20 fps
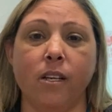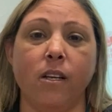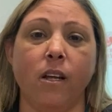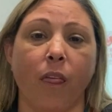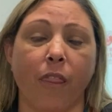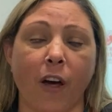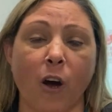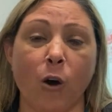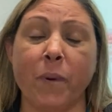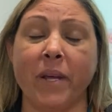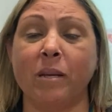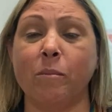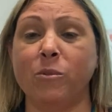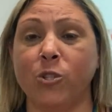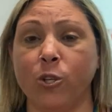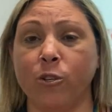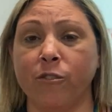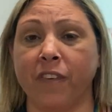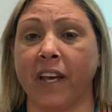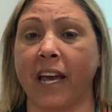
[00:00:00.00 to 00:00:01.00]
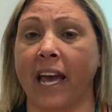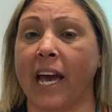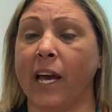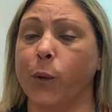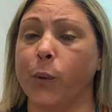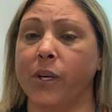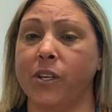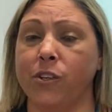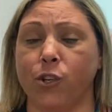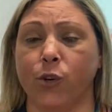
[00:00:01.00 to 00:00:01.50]
They'll be observing how you
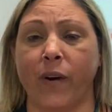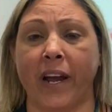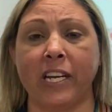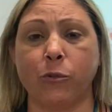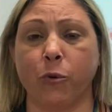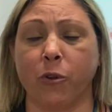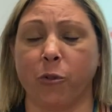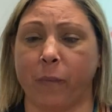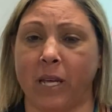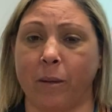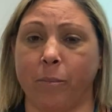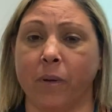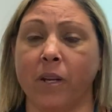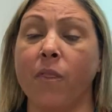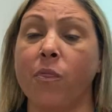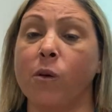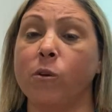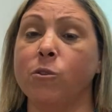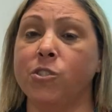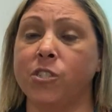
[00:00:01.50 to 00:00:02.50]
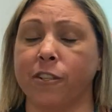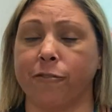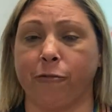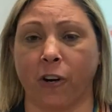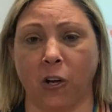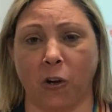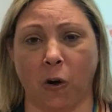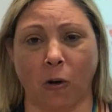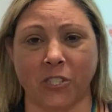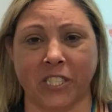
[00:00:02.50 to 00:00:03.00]
interact with people in those different
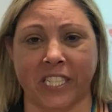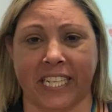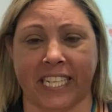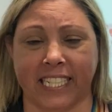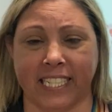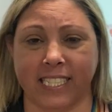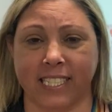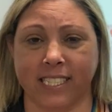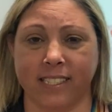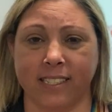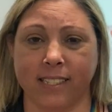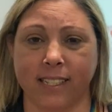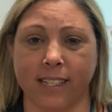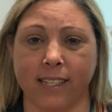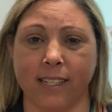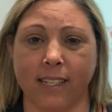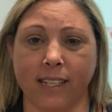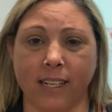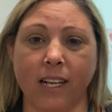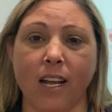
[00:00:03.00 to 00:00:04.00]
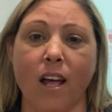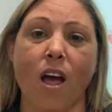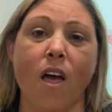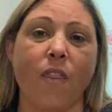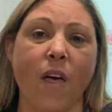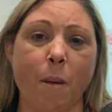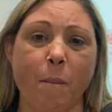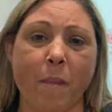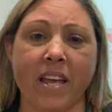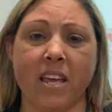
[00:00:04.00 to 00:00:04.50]
contexts. They
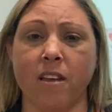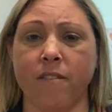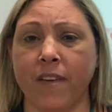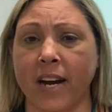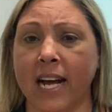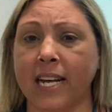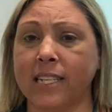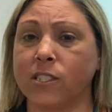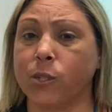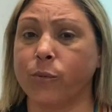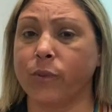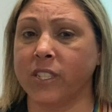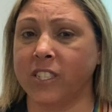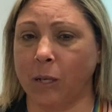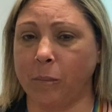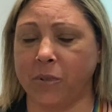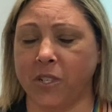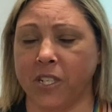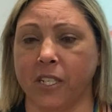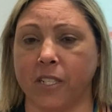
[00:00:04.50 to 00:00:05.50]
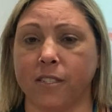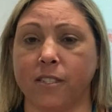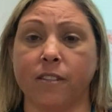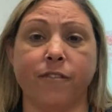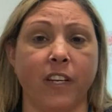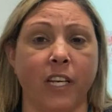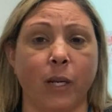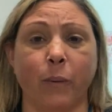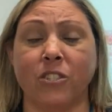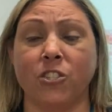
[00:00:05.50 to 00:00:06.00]
may even ask the receptionist if
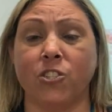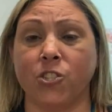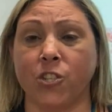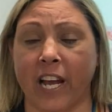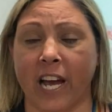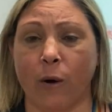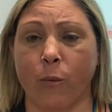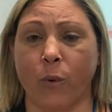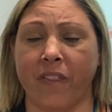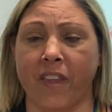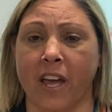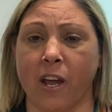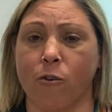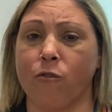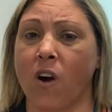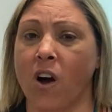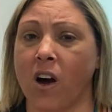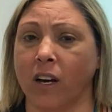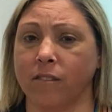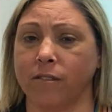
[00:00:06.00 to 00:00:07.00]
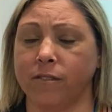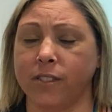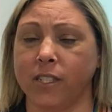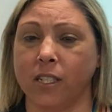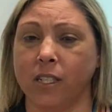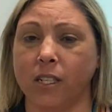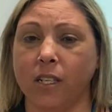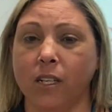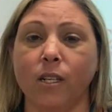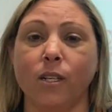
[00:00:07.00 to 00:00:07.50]
anyone stood out when they arrived.
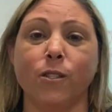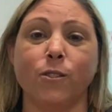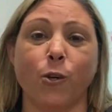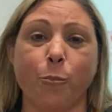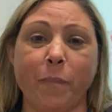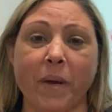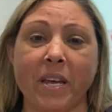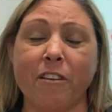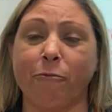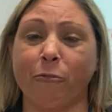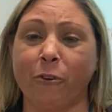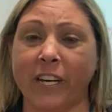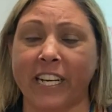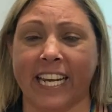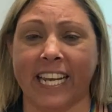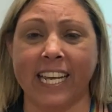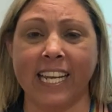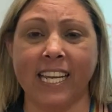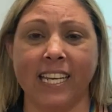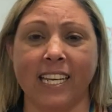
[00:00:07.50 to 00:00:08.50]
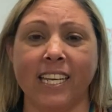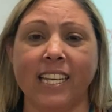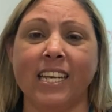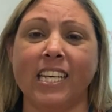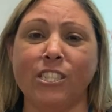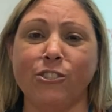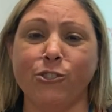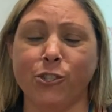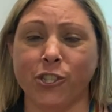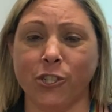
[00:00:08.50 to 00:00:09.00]
So be friendly,
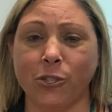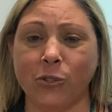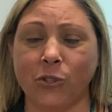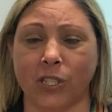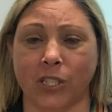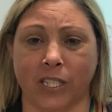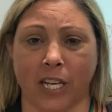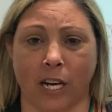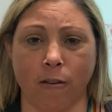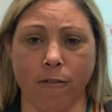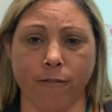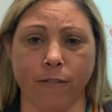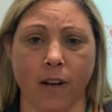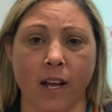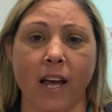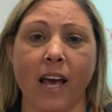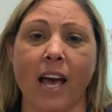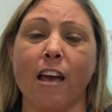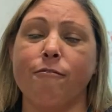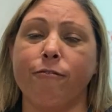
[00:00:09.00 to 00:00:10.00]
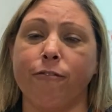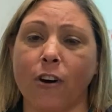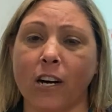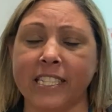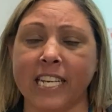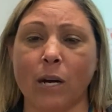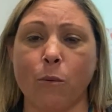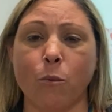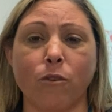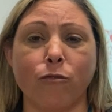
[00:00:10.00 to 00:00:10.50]
introduce yourself, and find
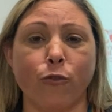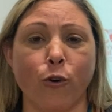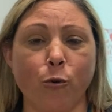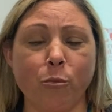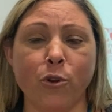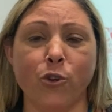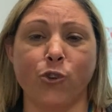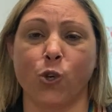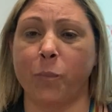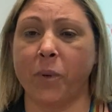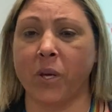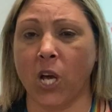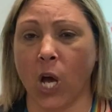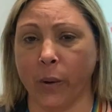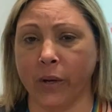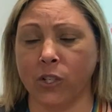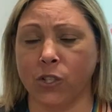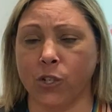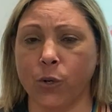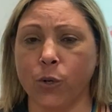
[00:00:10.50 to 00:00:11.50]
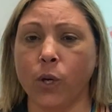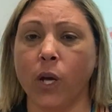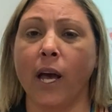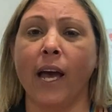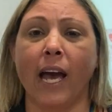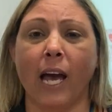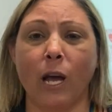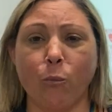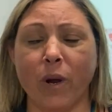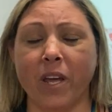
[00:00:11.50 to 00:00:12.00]
out room you should be going to
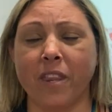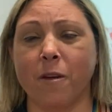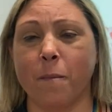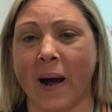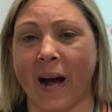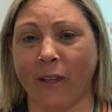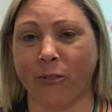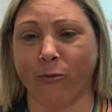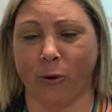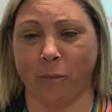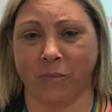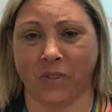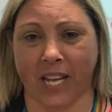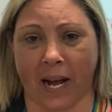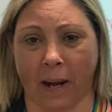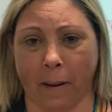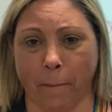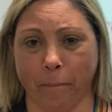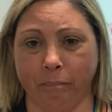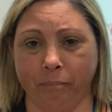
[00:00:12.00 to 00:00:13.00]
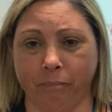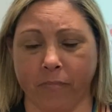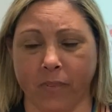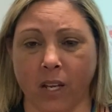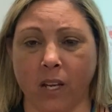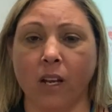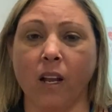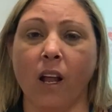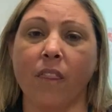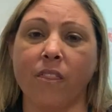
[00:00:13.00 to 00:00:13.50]
and where the bathrooms are.
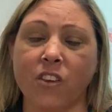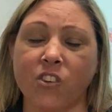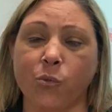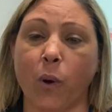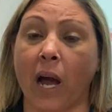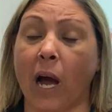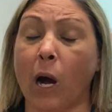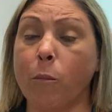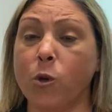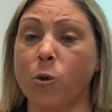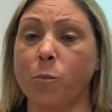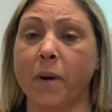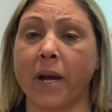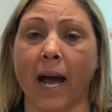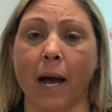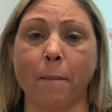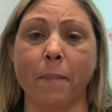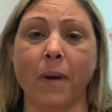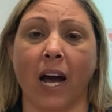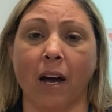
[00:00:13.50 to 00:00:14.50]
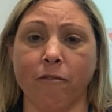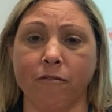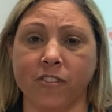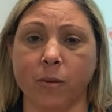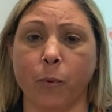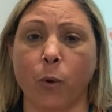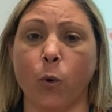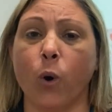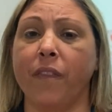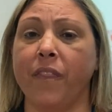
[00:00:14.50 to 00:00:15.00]
This will help you become
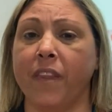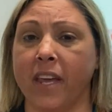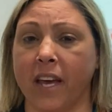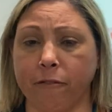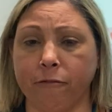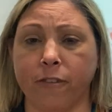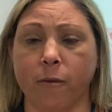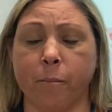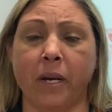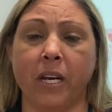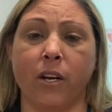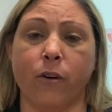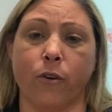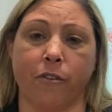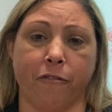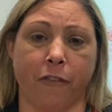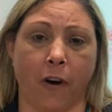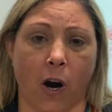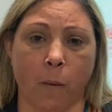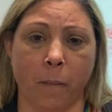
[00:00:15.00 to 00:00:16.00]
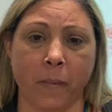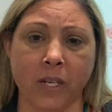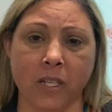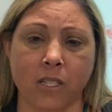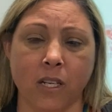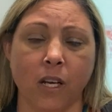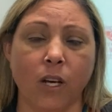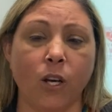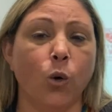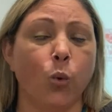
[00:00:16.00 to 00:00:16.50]
comfortable in the unfamiliar environment,
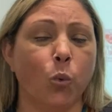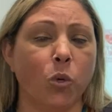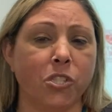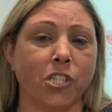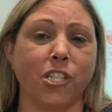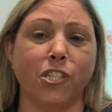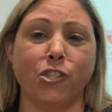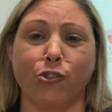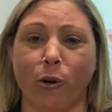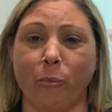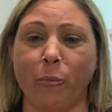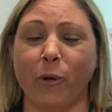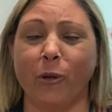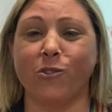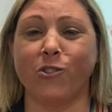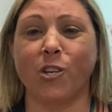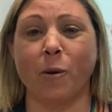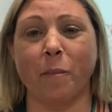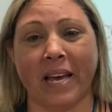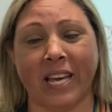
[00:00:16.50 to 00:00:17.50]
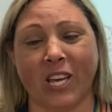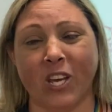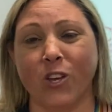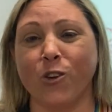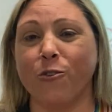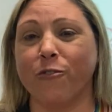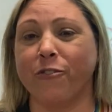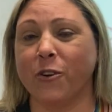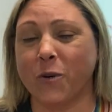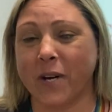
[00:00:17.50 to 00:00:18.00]
which contributes to making you
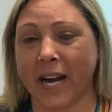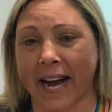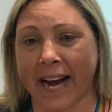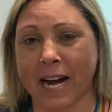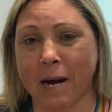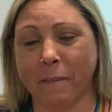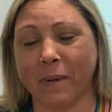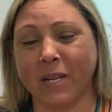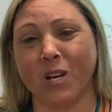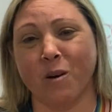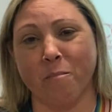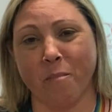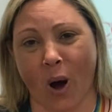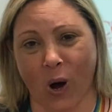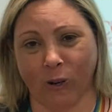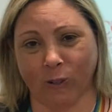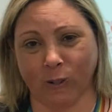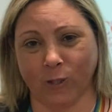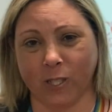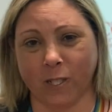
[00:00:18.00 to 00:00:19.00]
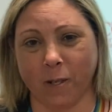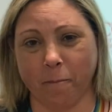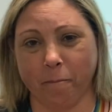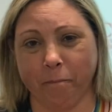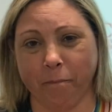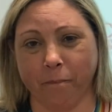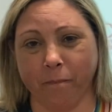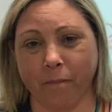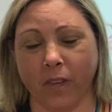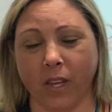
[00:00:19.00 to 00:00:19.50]
feel calm and composed.
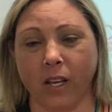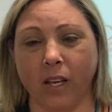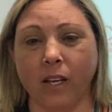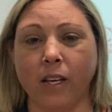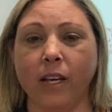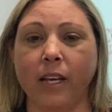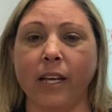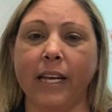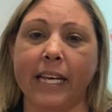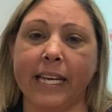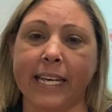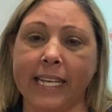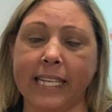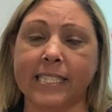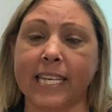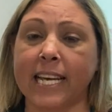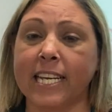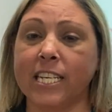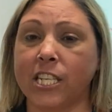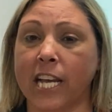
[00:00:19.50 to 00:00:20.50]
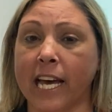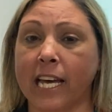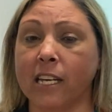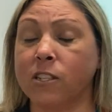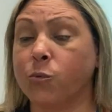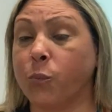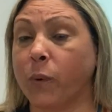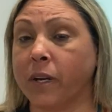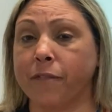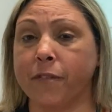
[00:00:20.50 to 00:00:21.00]
SHL is
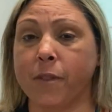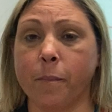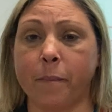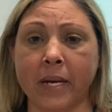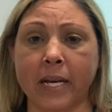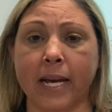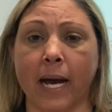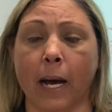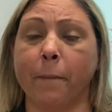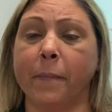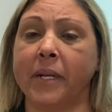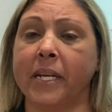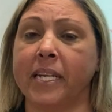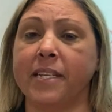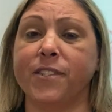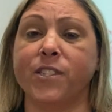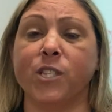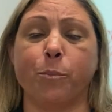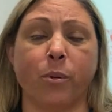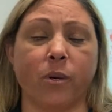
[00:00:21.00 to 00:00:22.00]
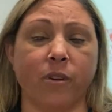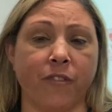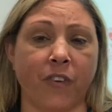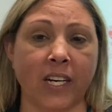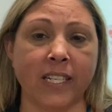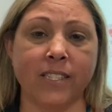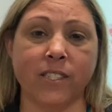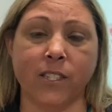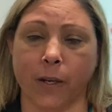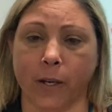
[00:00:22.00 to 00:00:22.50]
one of the big companies that
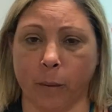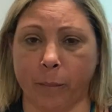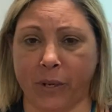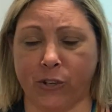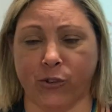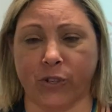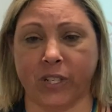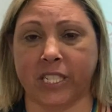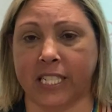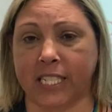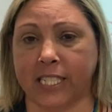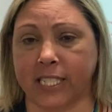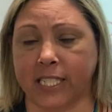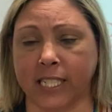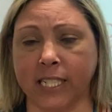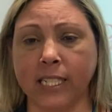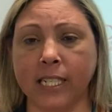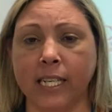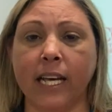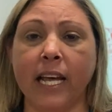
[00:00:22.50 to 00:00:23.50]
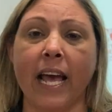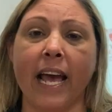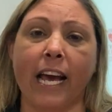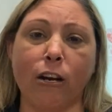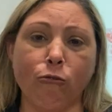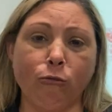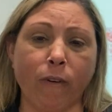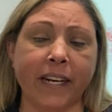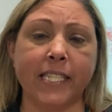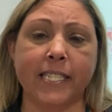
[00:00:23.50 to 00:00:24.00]
provide psychometric testing and
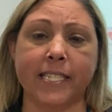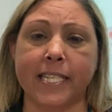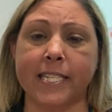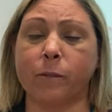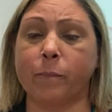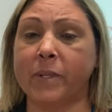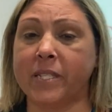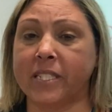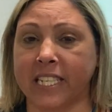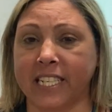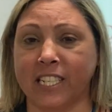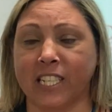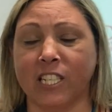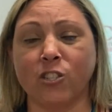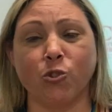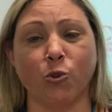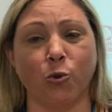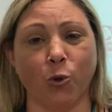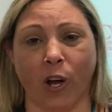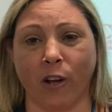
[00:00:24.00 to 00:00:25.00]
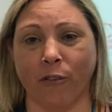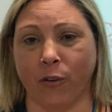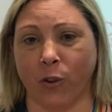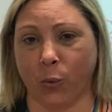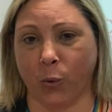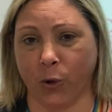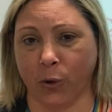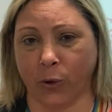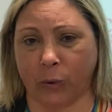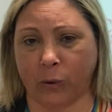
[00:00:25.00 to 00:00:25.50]
run assessment centres all over the
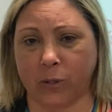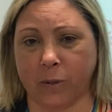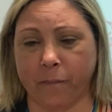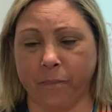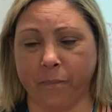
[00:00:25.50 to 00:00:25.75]
world.